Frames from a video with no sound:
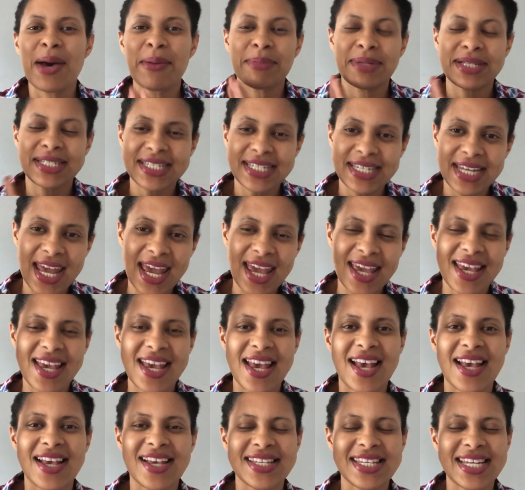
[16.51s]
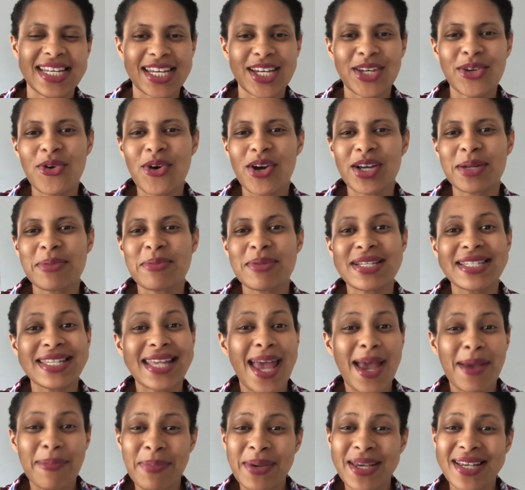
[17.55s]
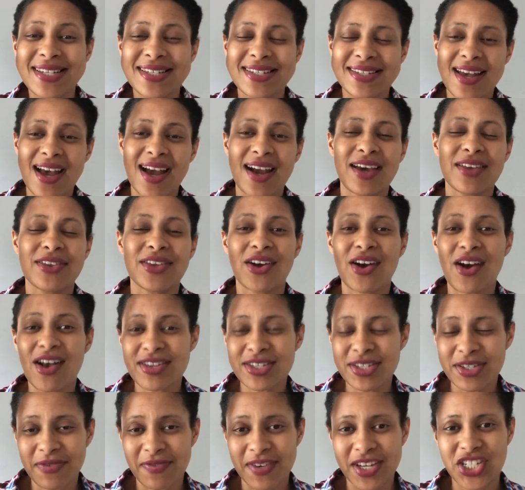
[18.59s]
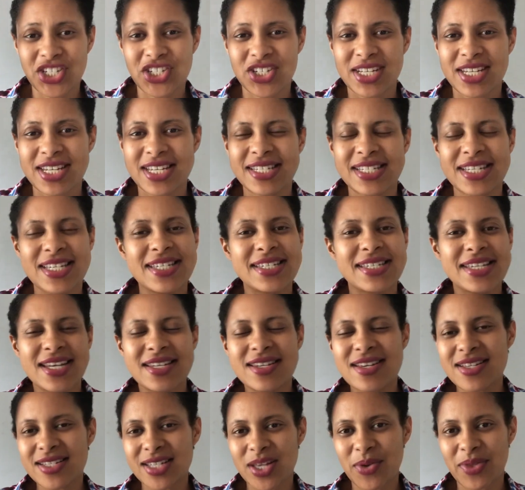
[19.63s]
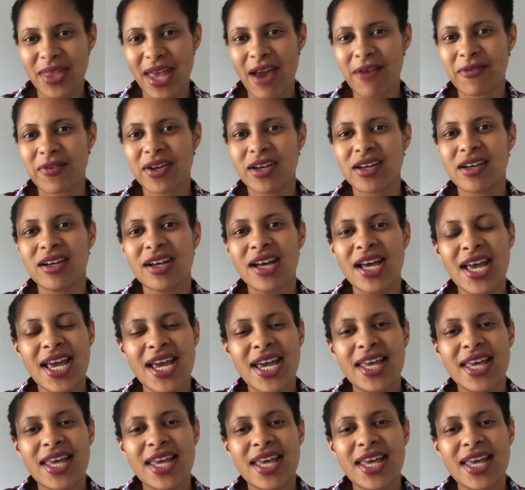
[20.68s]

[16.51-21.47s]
But today, Nadine Gordimer's epic saga, The Conservationist, is set in South Africa.